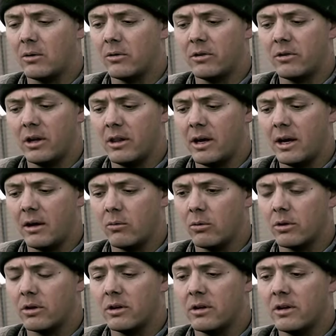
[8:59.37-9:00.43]
I don't say that
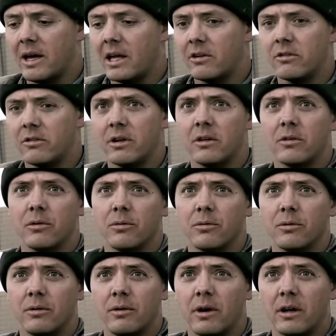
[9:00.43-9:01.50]
with a detached sense
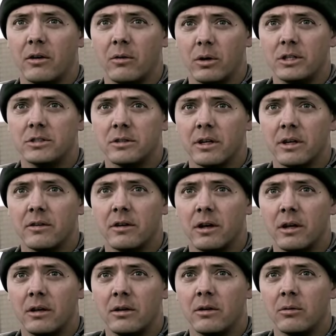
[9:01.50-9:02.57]
of evaluation. I say
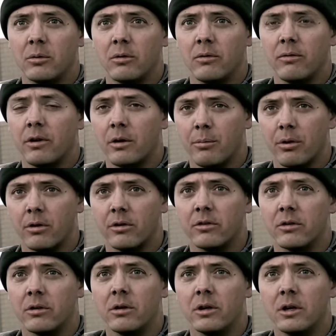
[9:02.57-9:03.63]
it, you know, with a very
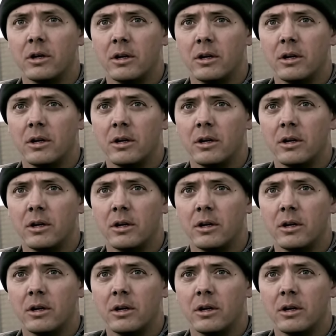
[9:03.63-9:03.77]
personal